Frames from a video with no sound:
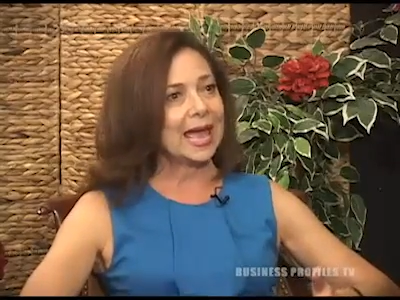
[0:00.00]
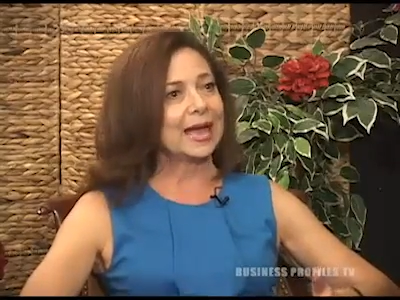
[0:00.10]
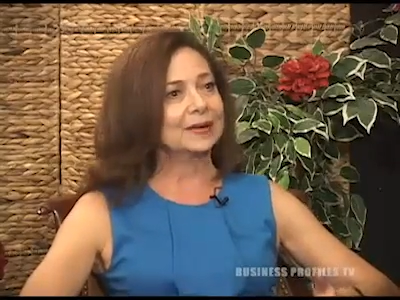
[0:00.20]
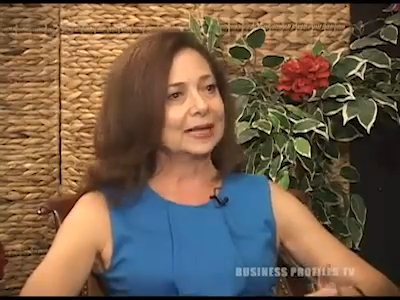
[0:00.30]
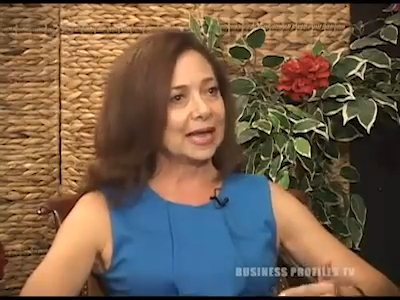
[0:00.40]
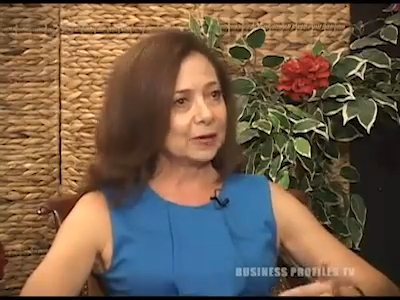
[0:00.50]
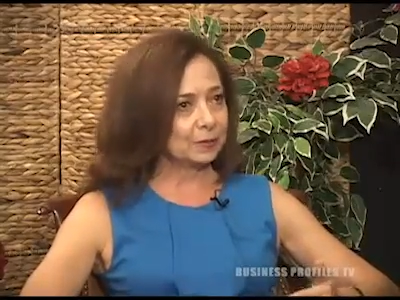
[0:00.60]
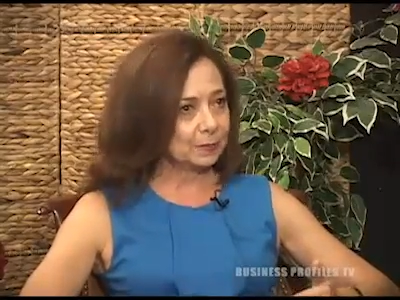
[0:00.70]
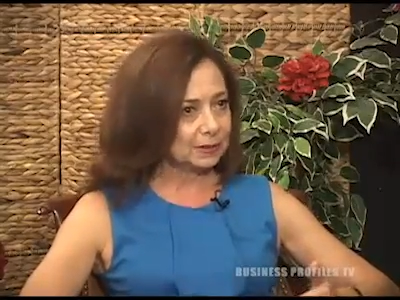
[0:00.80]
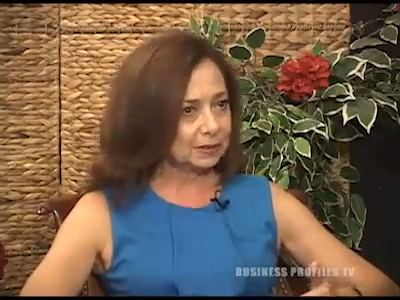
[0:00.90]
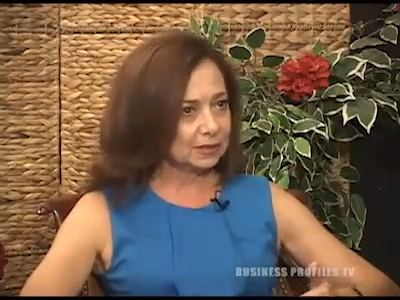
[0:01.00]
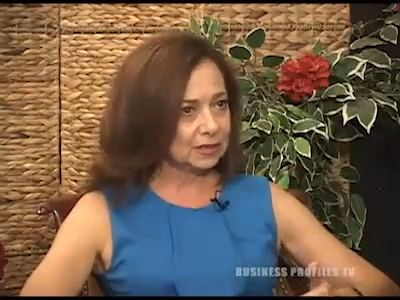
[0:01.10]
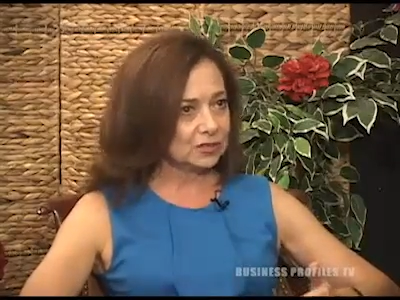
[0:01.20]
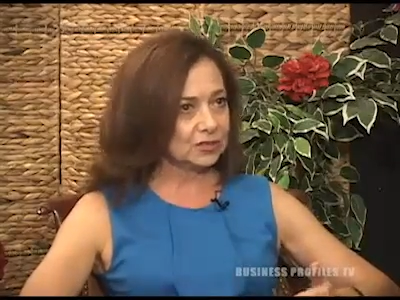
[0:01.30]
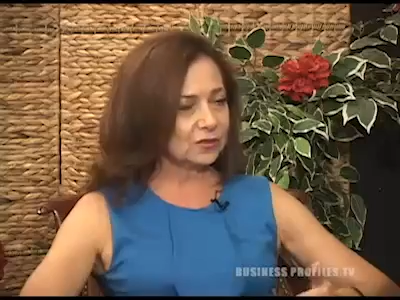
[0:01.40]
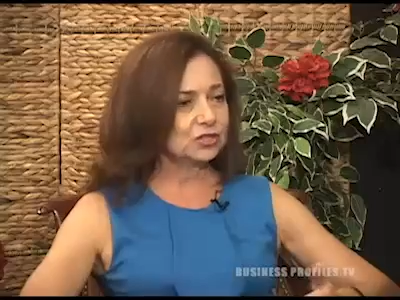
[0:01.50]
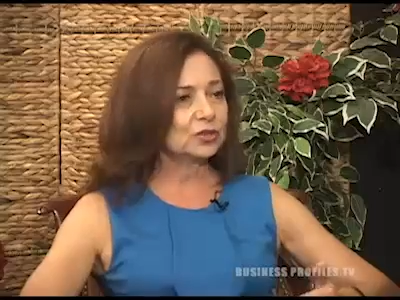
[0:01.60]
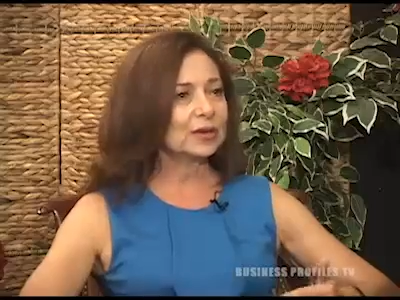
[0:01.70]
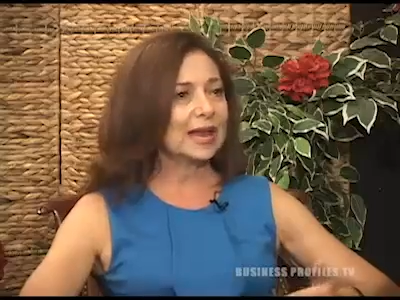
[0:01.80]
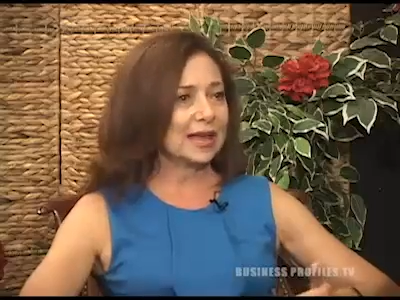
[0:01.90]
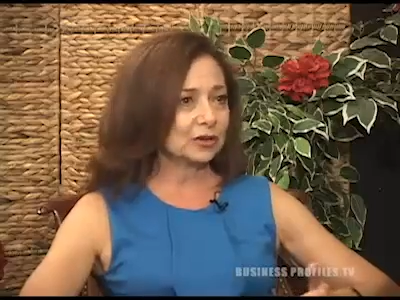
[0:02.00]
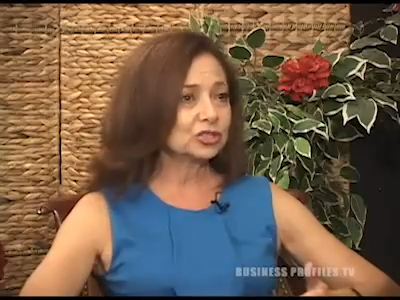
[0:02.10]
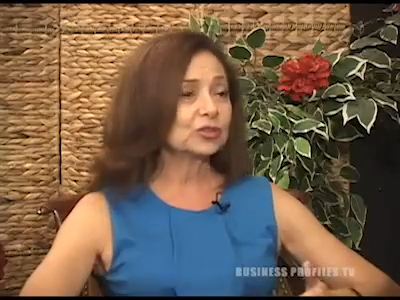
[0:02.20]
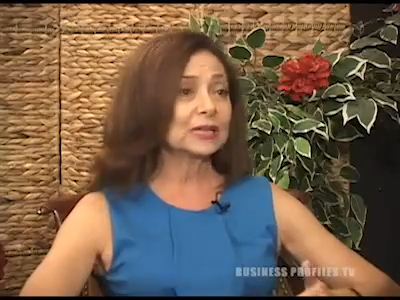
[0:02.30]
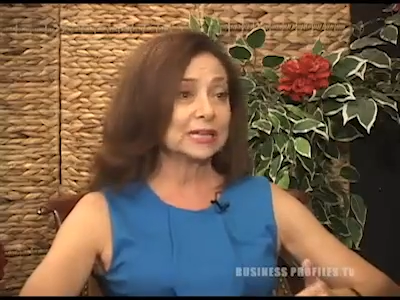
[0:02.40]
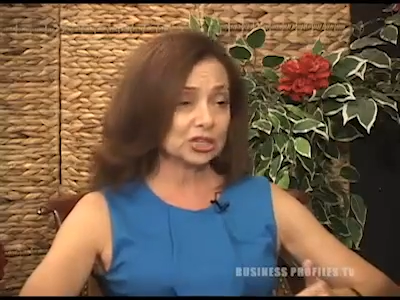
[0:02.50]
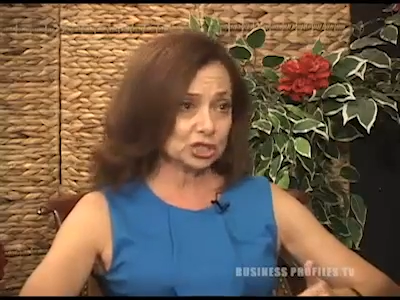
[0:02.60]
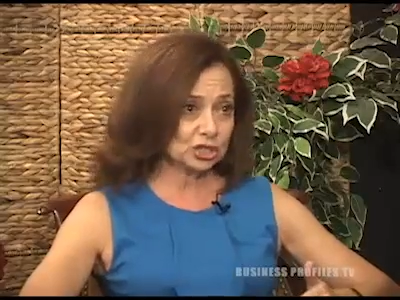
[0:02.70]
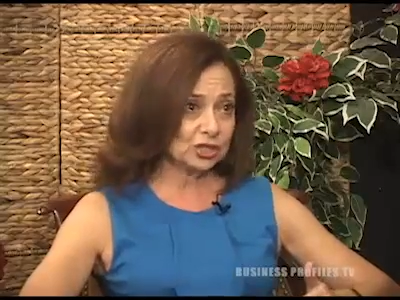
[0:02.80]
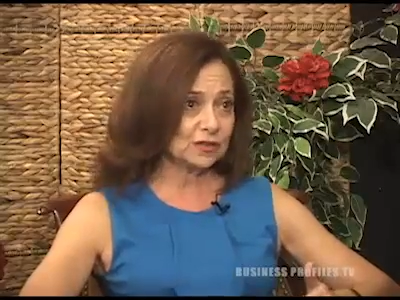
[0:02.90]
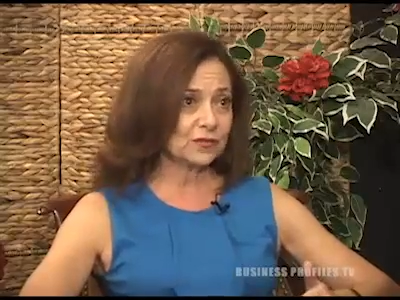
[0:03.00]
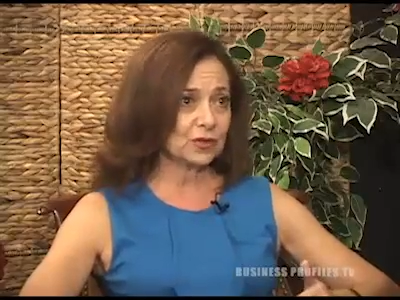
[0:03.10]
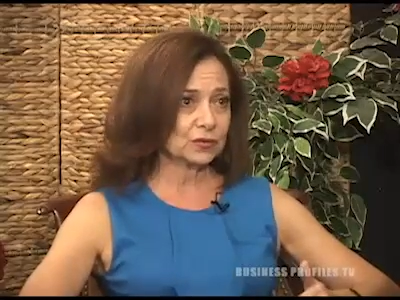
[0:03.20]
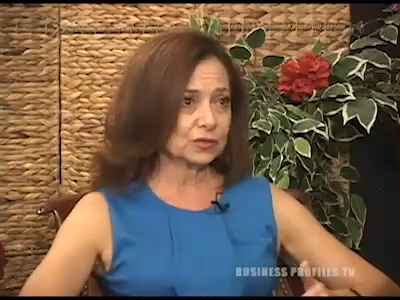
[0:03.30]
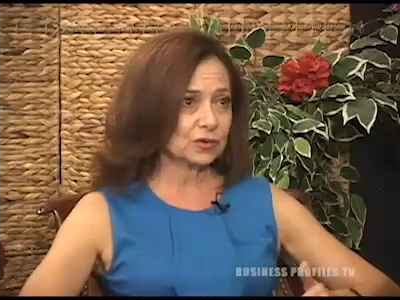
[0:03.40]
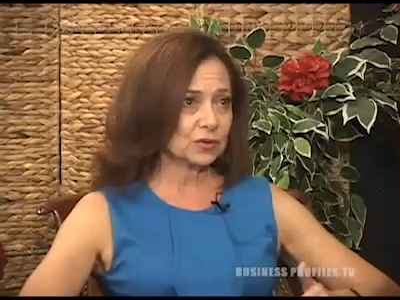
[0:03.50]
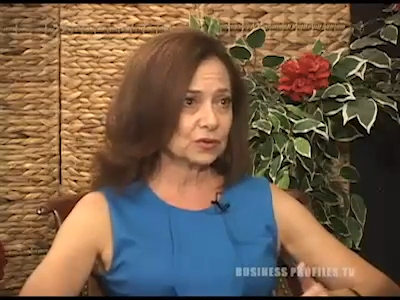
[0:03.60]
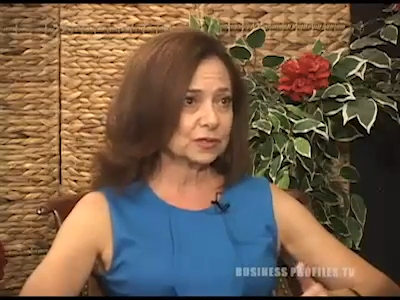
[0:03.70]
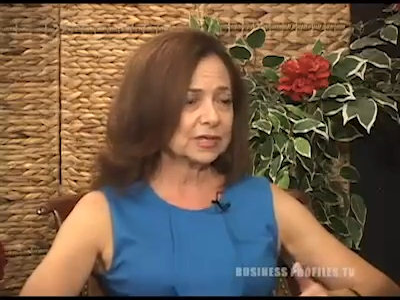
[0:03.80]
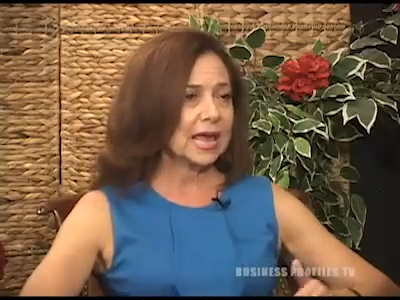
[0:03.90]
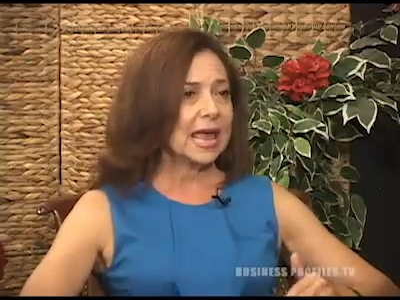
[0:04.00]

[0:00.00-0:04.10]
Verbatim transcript: oh. and accountability so that you can actually achieve those goals.